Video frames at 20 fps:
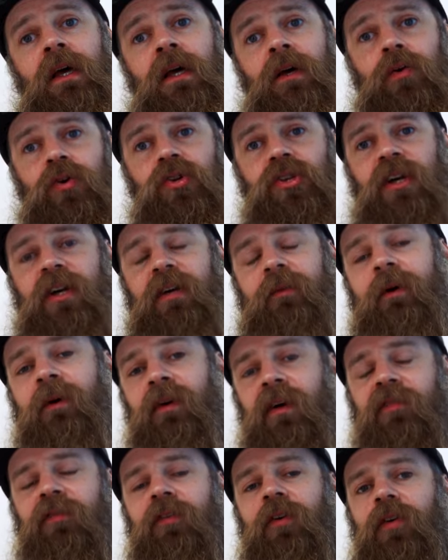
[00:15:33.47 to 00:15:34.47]
Go check them
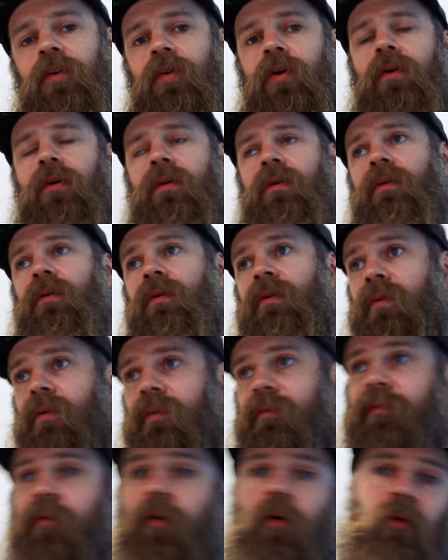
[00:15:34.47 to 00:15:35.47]
out. If you're not
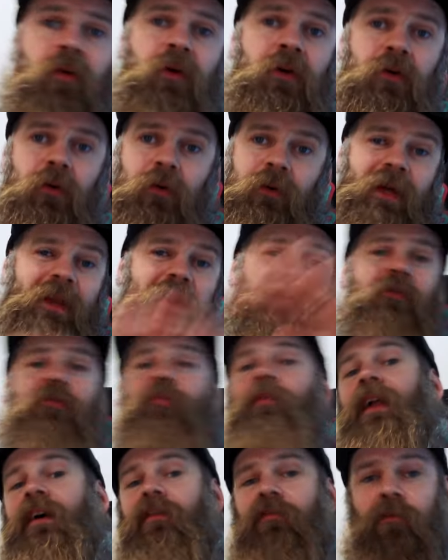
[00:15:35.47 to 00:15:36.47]
following on any of those
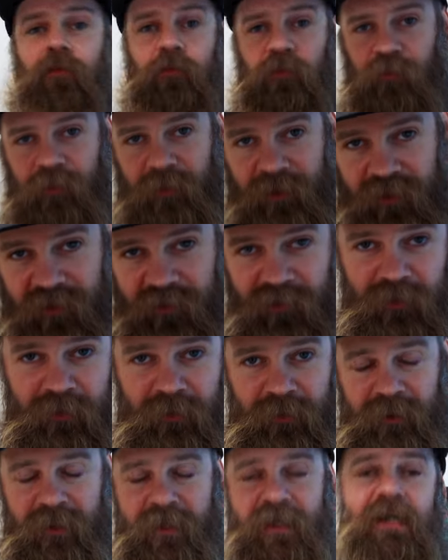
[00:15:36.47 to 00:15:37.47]
platforms, please do.